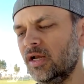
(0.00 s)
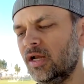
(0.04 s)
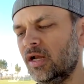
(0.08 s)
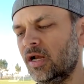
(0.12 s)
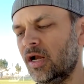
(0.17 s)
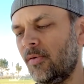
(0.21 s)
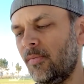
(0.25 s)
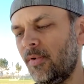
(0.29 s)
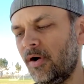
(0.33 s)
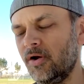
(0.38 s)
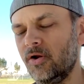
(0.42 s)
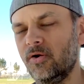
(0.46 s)

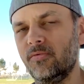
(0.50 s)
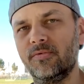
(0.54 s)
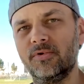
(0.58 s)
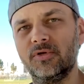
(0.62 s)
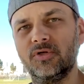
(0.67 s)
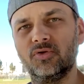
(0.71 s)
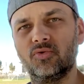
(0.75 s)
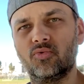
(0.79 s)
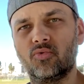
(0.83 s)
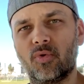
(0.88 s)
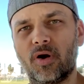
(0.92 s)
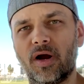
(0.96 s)
come on over,
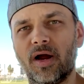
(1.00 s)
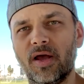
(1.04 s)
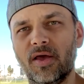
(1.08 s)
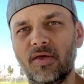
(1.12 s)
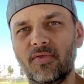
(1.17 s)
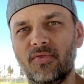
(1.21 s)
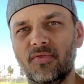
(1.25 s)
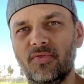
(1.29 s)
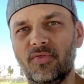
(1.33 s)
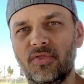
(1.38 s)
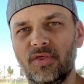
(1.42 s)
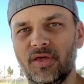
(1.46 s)
try
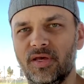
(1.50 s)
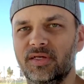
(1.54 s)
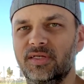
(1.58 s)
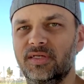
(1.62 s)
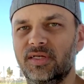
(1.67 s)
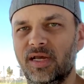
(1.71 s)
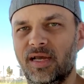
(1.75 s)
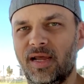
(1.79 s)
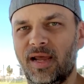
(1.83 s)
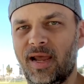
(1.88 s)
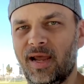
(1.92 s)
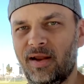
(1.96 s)
this
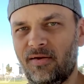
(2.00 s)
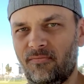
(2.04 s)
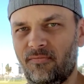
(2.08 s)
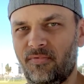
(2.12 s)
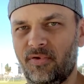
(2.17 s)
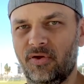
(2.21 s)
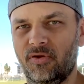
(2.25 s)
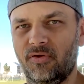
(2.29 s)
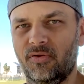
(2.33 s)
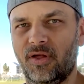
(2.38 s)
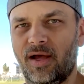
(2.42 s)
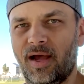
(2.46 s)

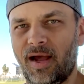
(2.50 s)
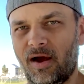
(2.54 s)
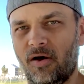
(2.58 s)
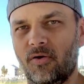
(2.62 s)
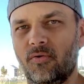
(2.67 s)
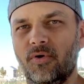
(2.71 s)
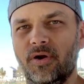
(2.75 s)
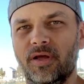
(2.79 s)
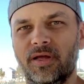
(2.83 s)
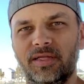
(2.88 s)
Anvil out.